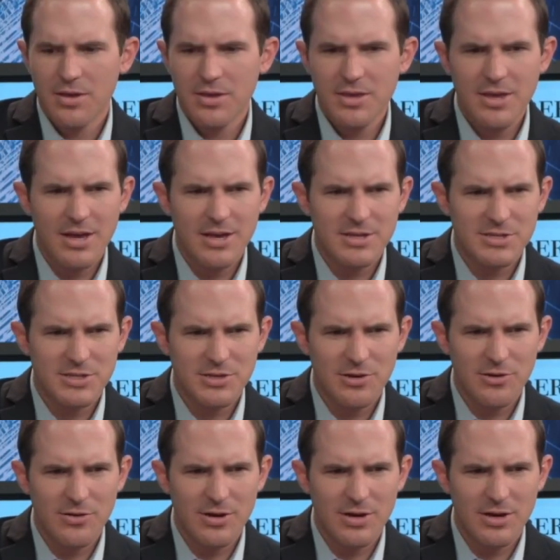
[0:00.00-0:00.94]
Yeah,
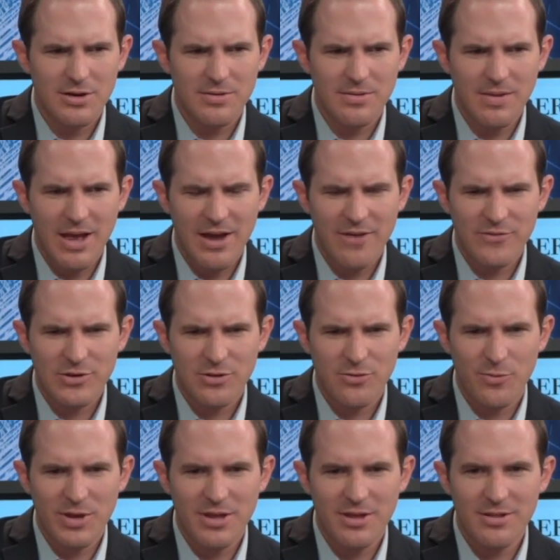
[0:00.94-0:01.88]
so after
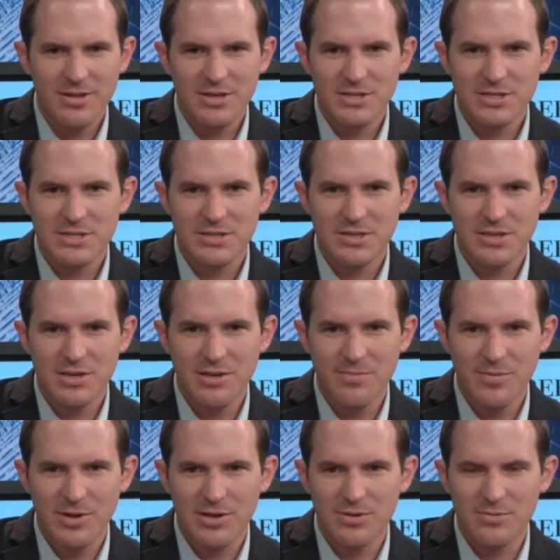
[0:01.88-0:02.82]
the WikiLeaks
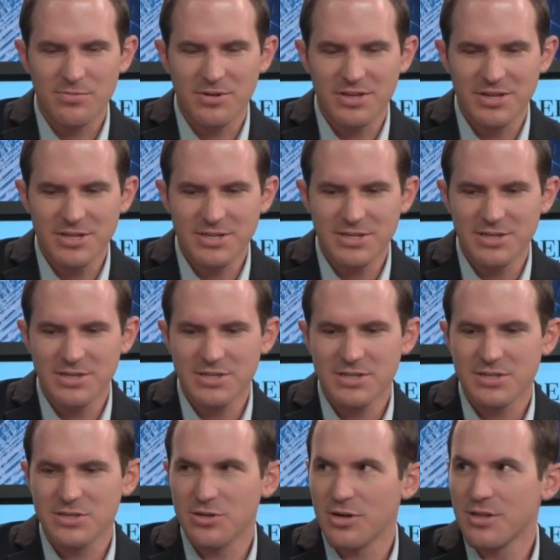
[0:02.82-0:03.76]
email
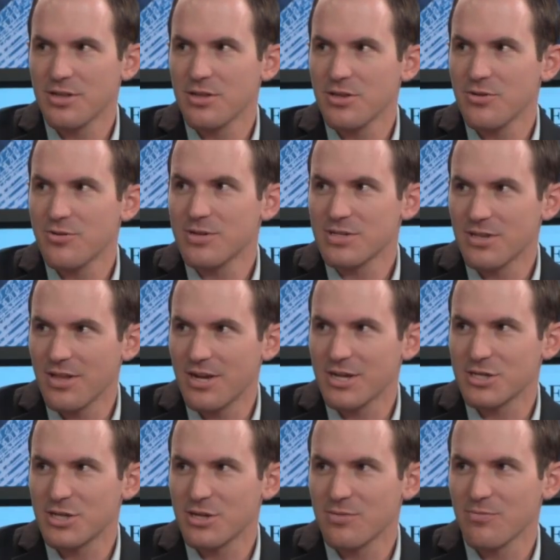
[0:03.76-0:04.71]
releases during the U.S.
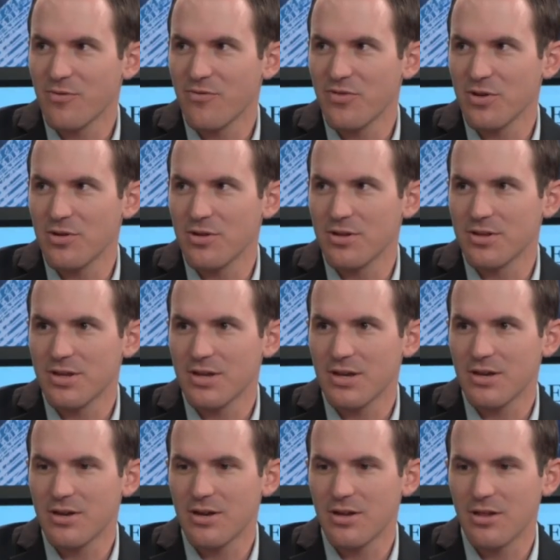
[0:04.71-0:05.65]
election revealed
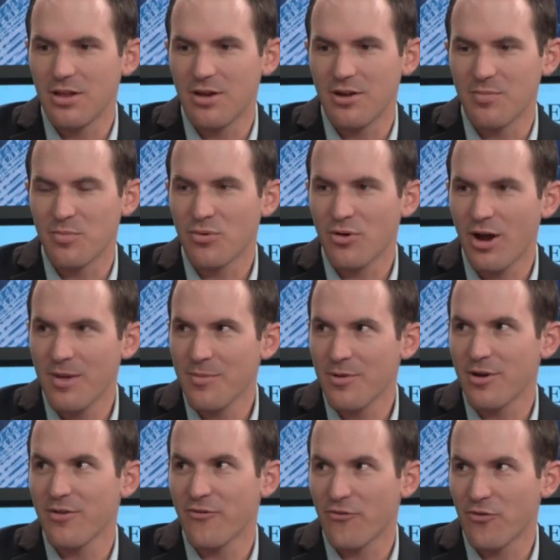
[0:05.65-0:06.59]
a lot of
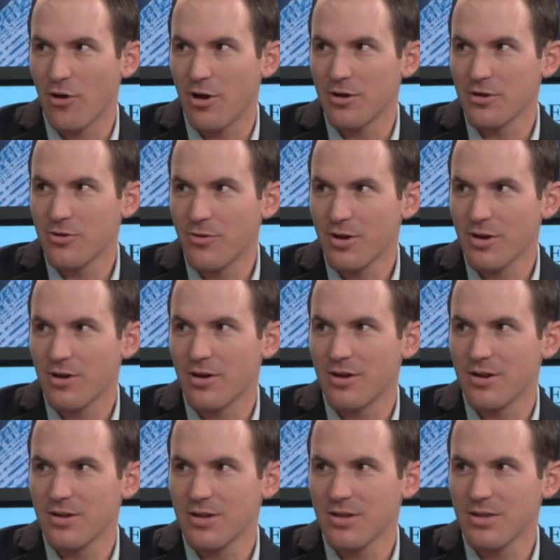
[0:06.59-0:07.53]
primary fraud going
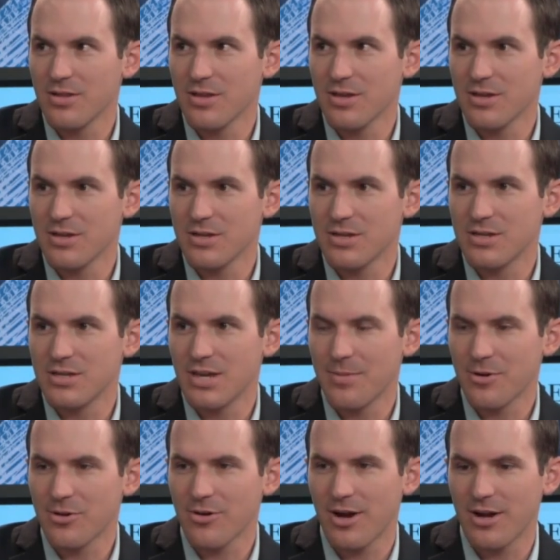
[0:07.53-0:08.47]
on in the
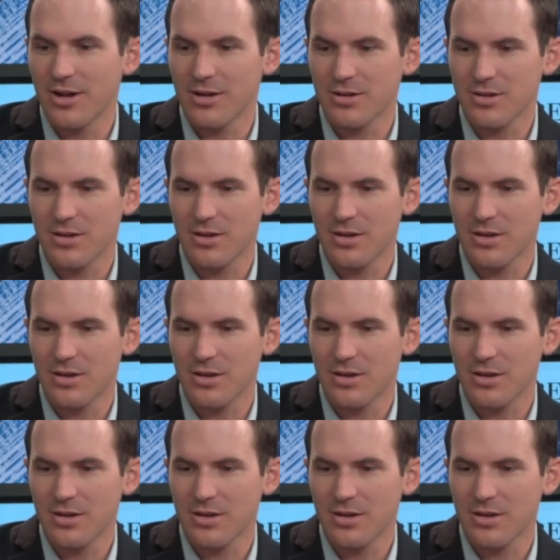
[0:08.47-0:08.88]
Democratic